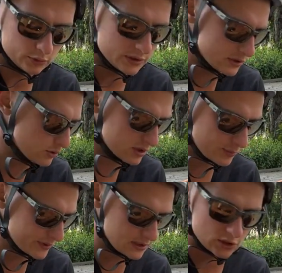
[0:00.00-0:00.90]
to the third
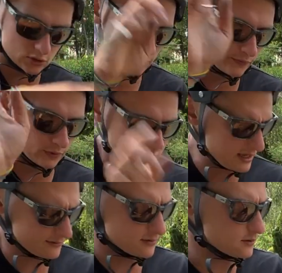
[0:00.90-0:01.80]
position of your
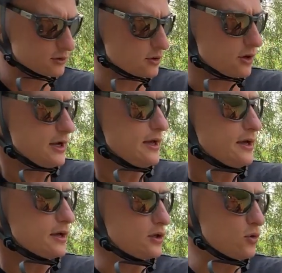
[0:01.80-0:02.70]
left. No.
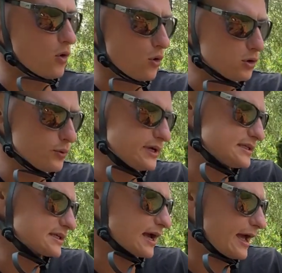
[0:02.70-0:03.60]
You
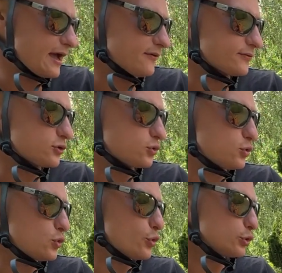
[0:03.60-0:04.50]
always have to
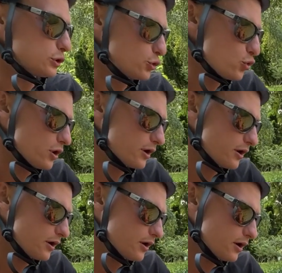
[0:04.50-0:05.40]
look.
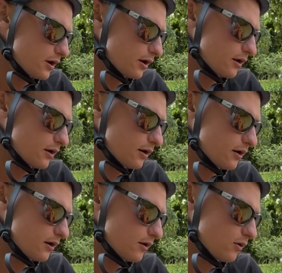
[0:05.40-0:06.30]

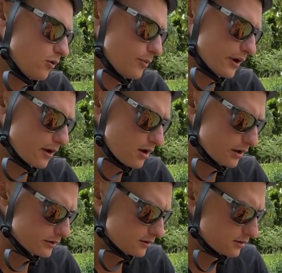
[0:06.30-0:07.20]
Oh my god.